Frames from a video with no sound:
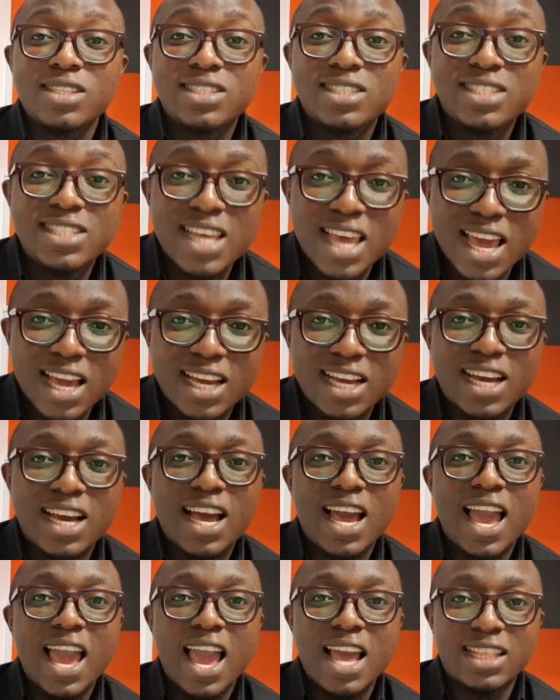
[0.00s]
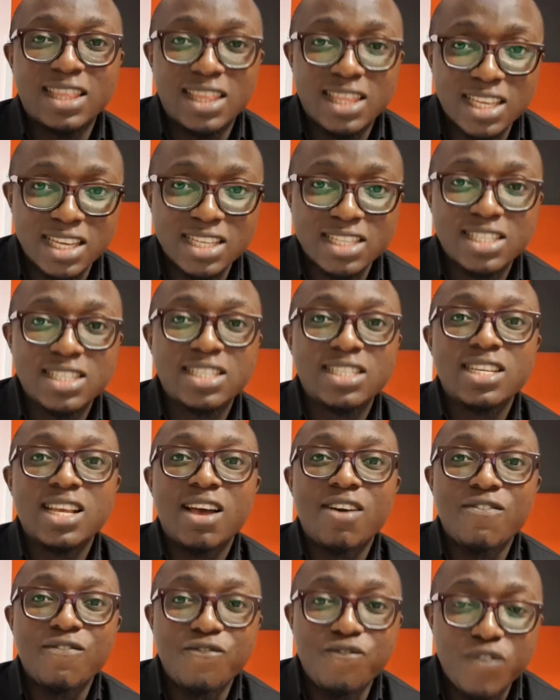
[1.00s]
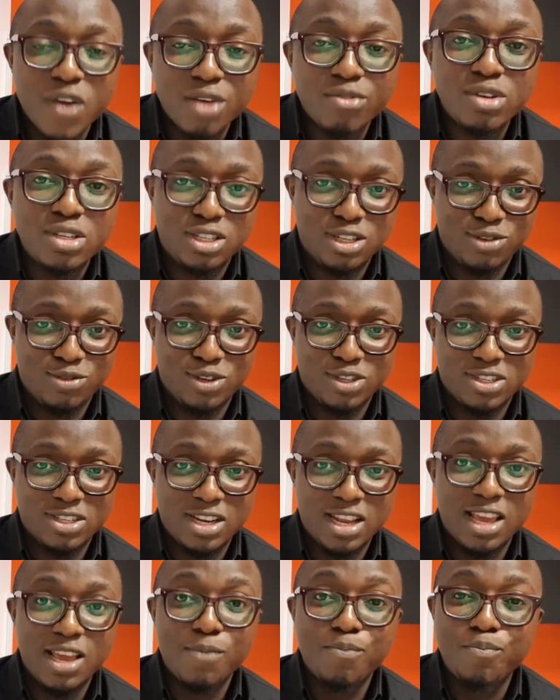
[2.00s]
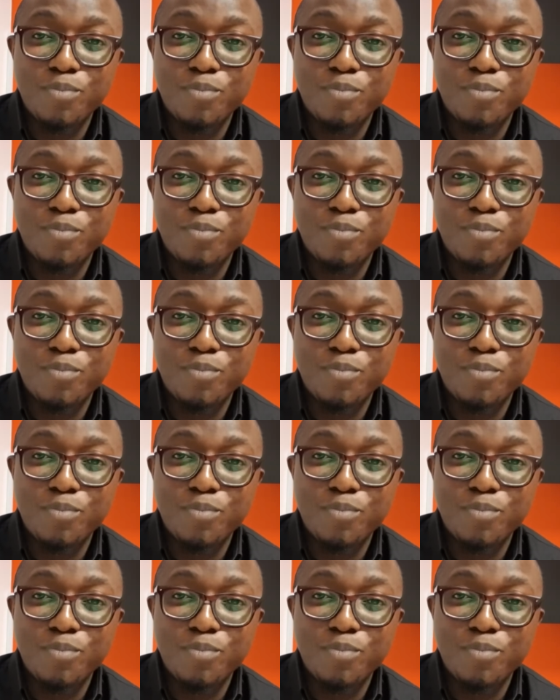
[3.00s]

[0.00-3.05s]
Take this very seriously.